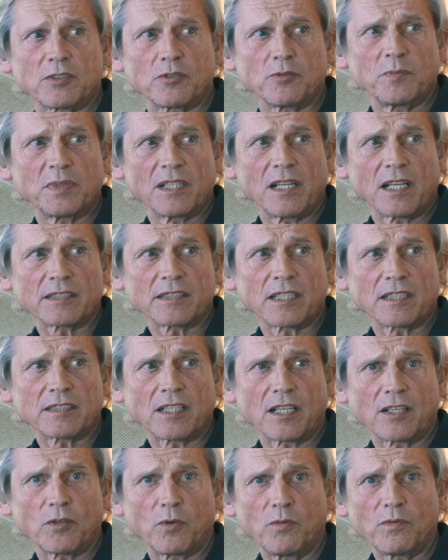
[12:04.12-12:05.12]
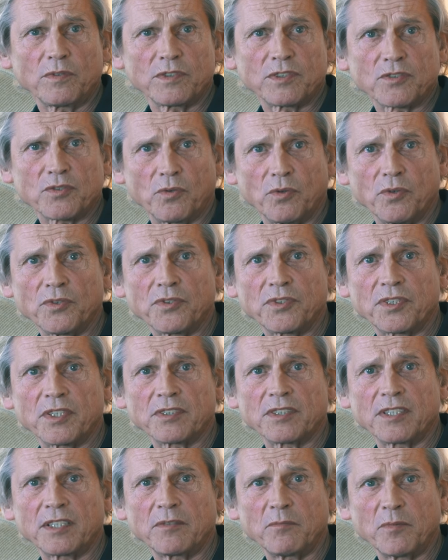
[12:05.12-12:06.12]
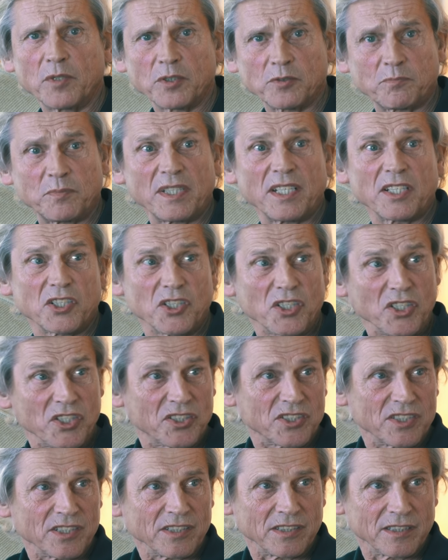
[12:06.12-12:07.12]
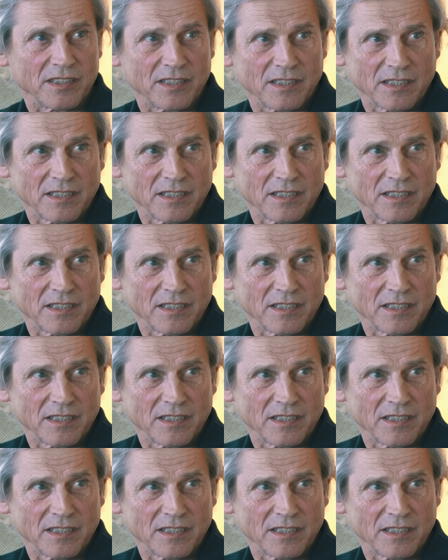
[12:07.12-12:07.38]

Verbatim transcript: it could be like that. I always thought that there must be a reason.